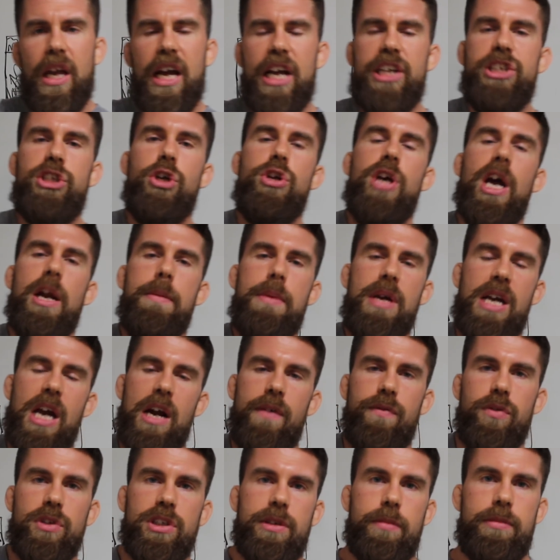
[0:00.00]
And so you gotta be
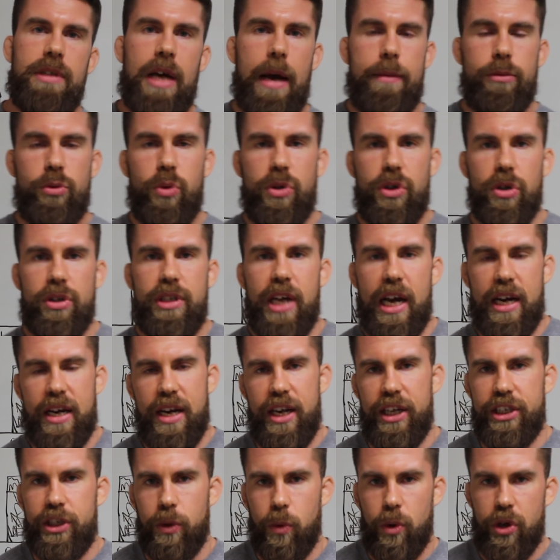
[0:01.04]
careful sometimes with your
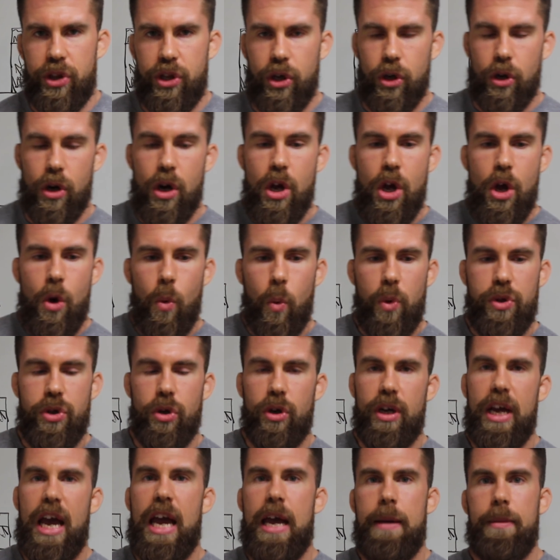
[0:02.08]
techniques and with your
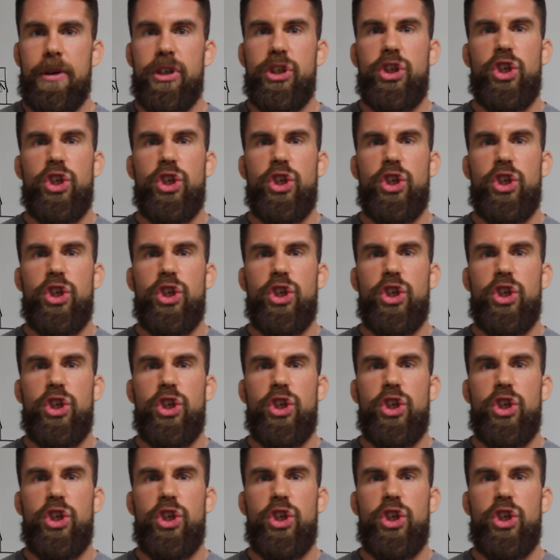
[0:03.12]
game,